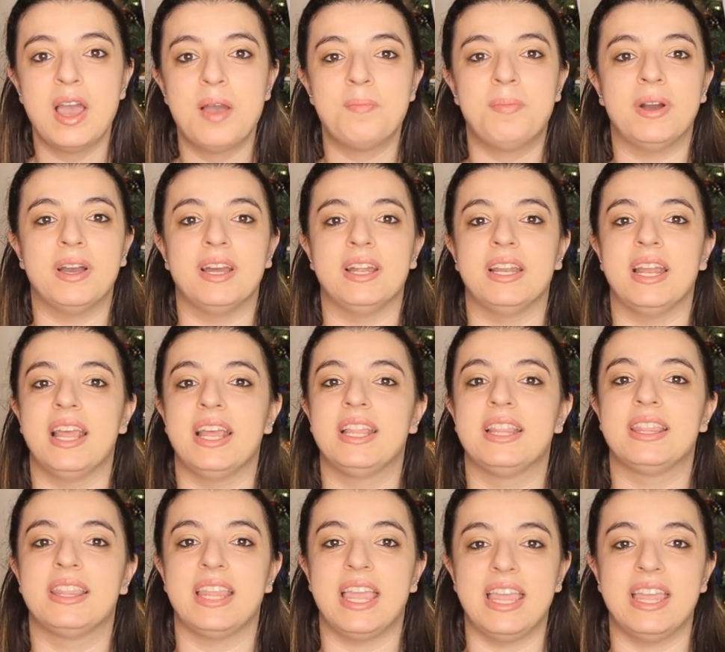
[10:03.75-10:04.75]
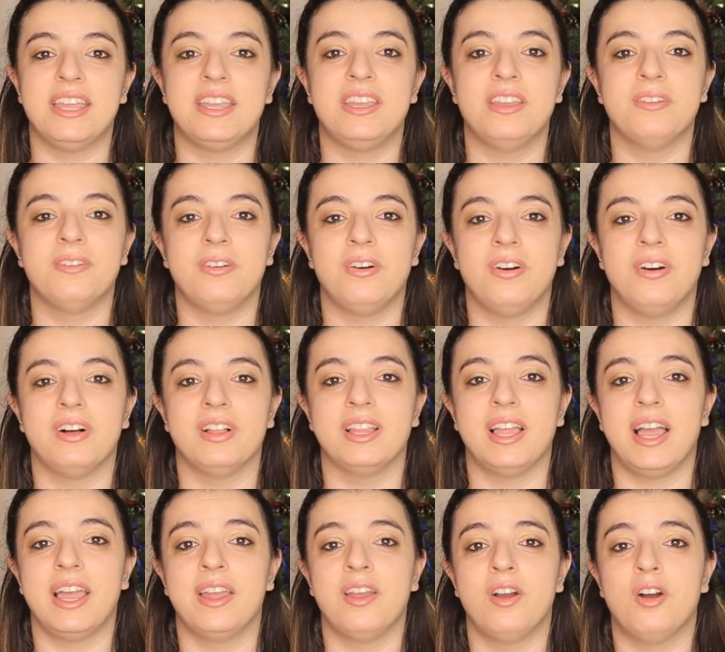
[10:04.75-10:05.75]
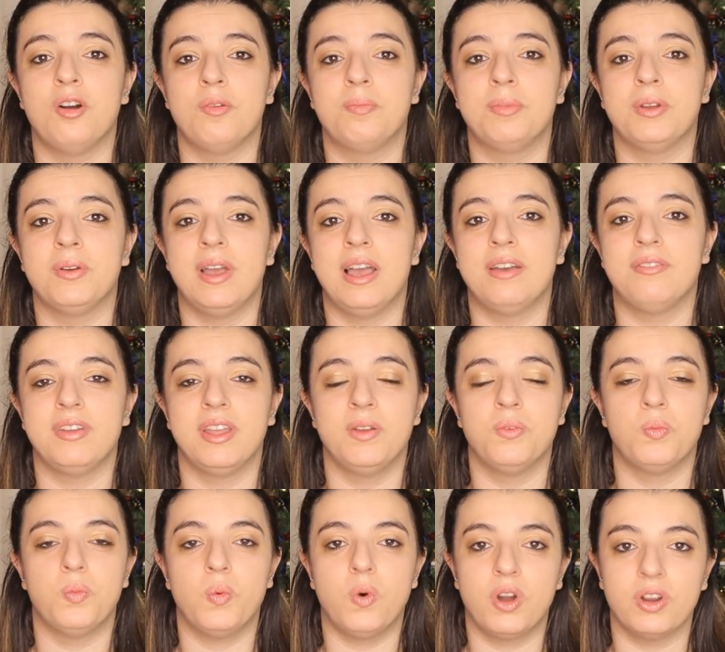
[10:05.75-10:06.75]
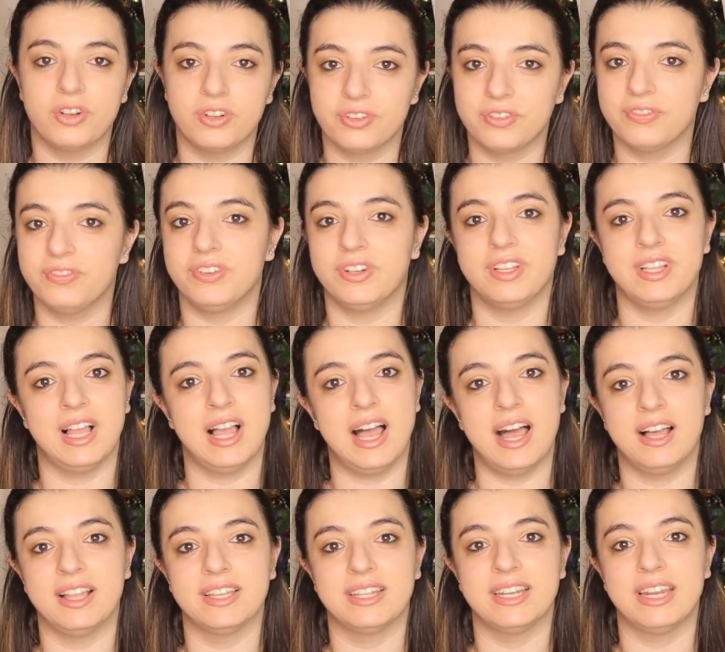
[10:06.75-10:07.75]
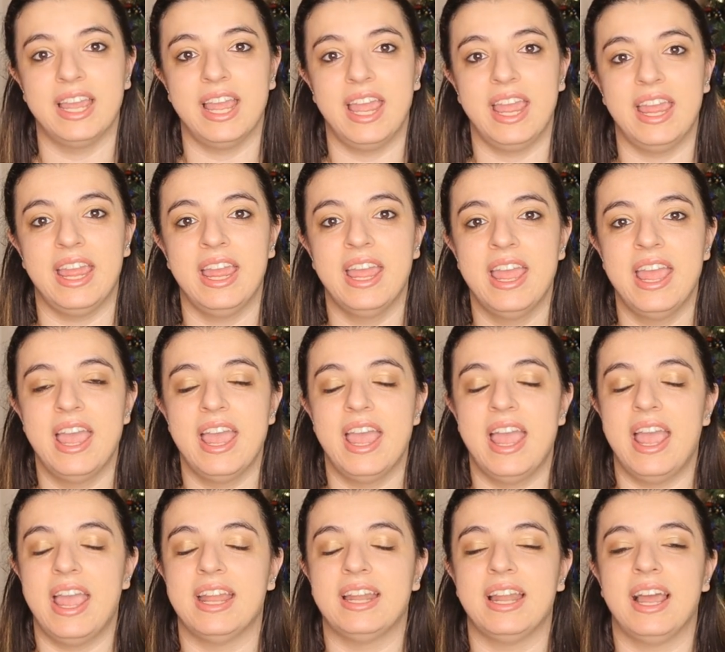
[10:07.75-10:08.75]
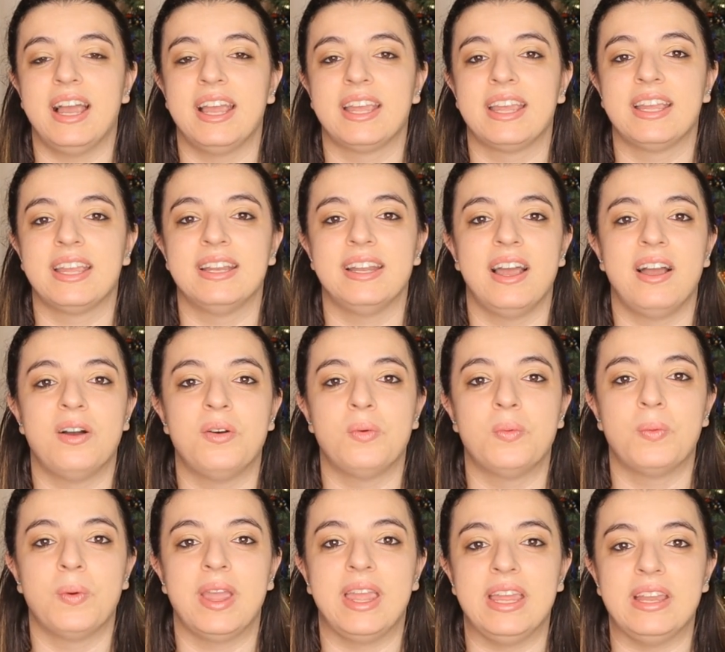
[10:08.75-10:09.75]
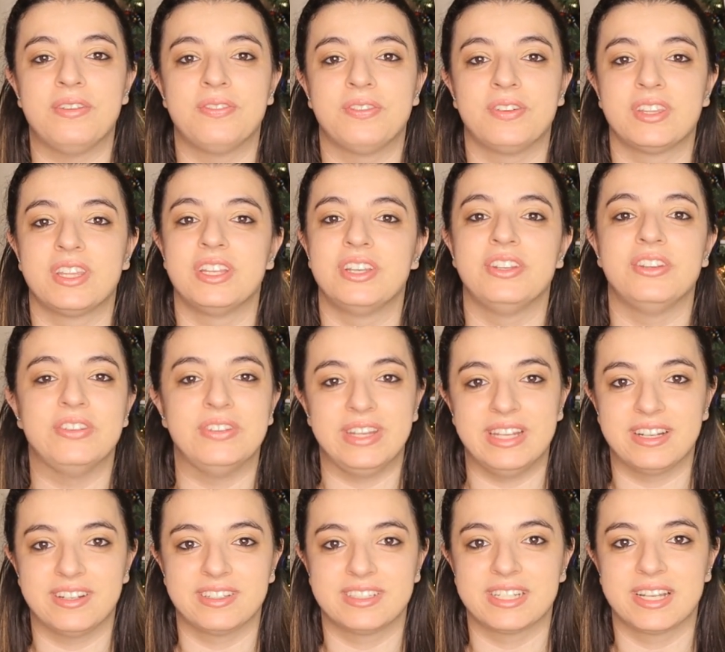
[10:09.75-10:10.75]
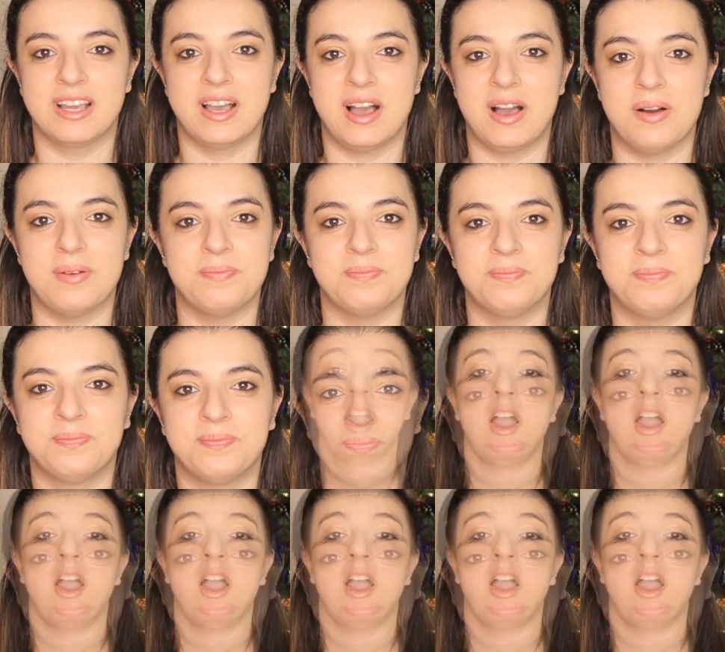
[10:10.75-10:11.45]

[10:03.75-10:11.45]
But thank you all. I hope you have a wonderful holiday. And I cannot wait for the new year to come.